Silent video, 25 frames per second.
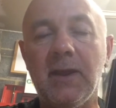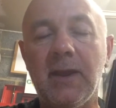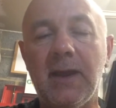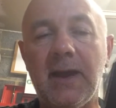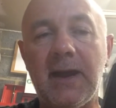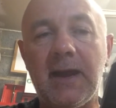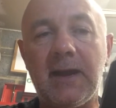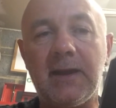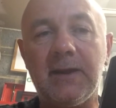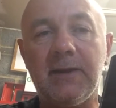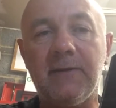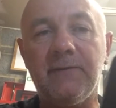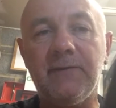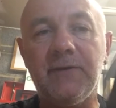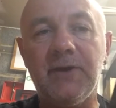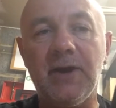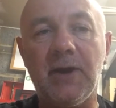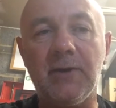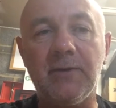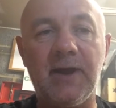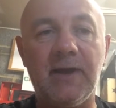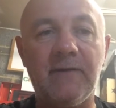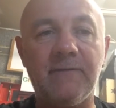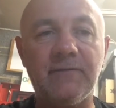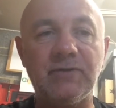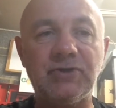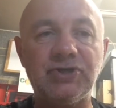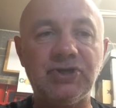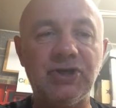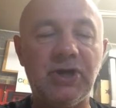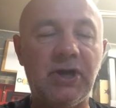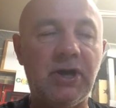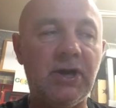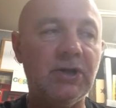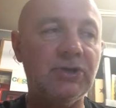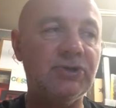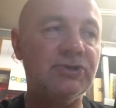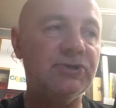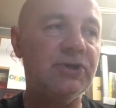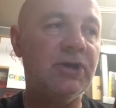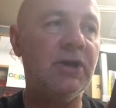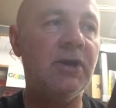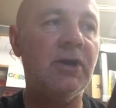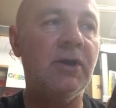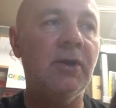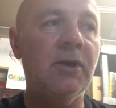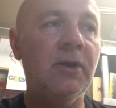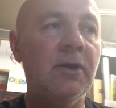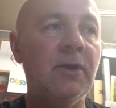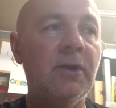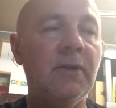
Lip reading: And if you don't have a charger,